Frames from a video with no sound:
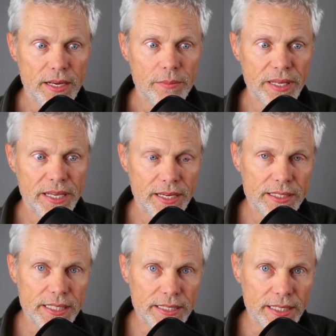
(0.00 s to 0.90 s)
because
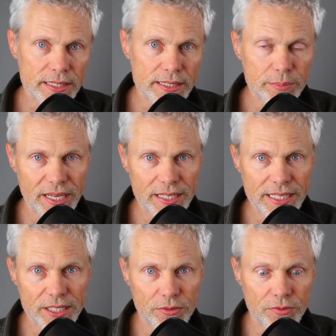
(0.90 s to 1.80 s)
he does this because he
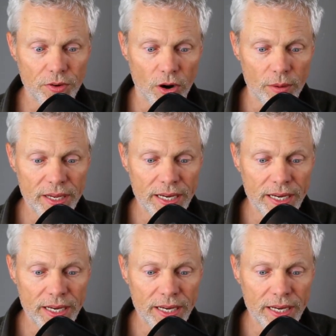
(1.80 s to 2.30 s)
has a farm he